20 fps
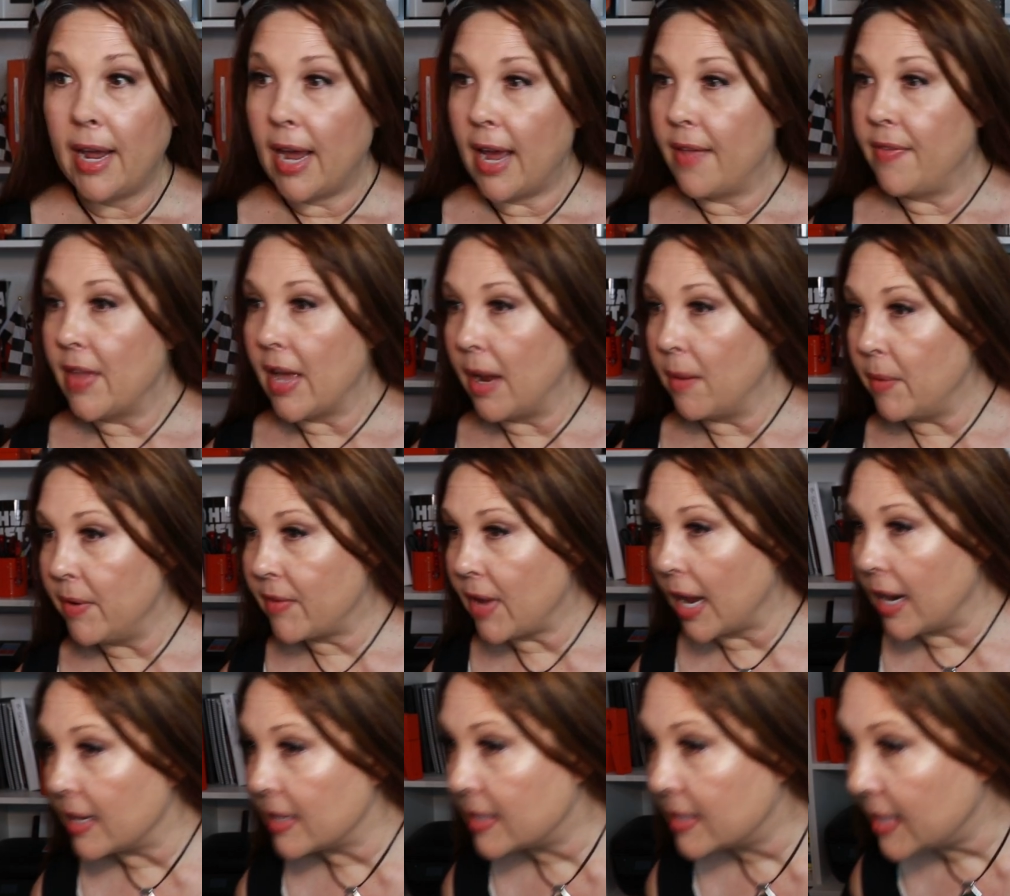And then we've
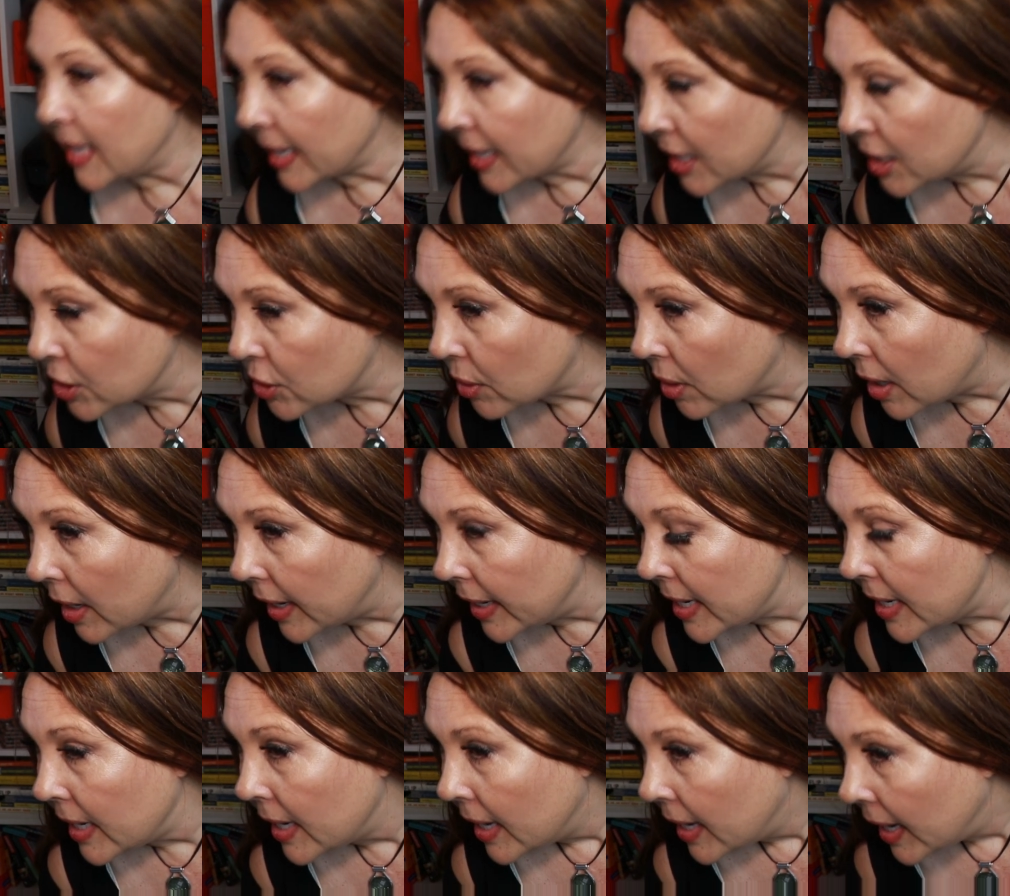got a second
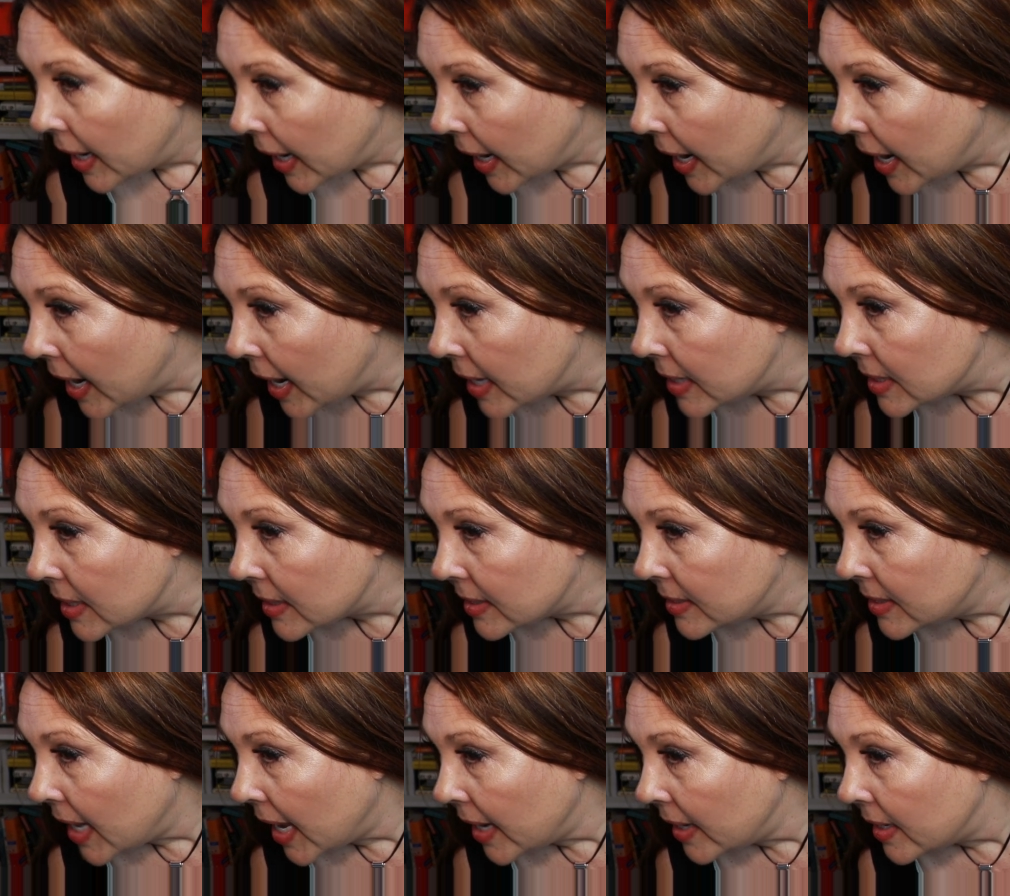drawing,
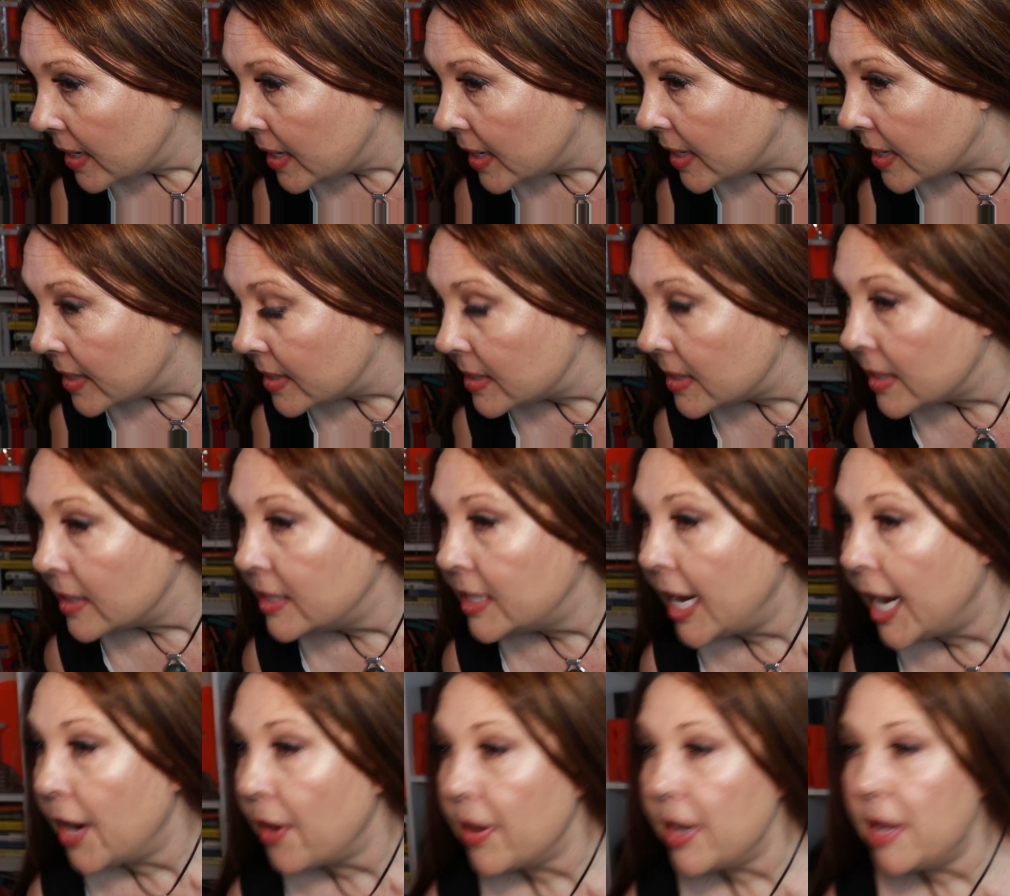and that is
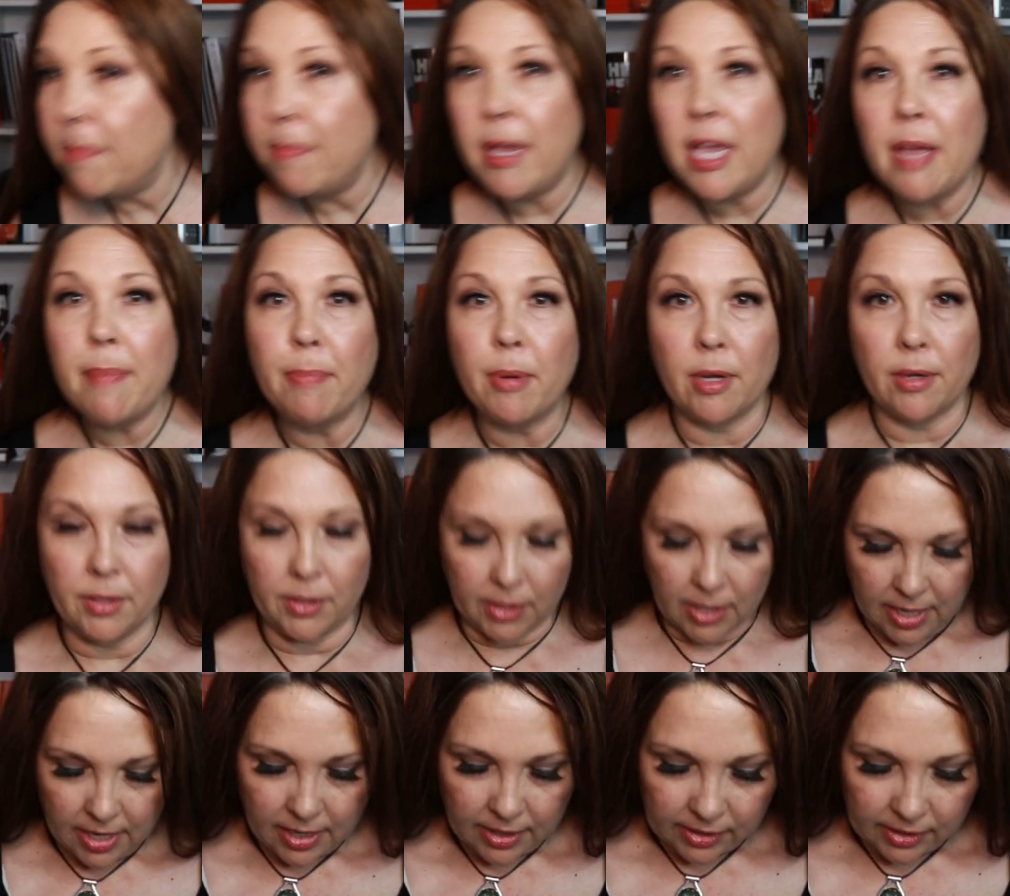Terry Peoples.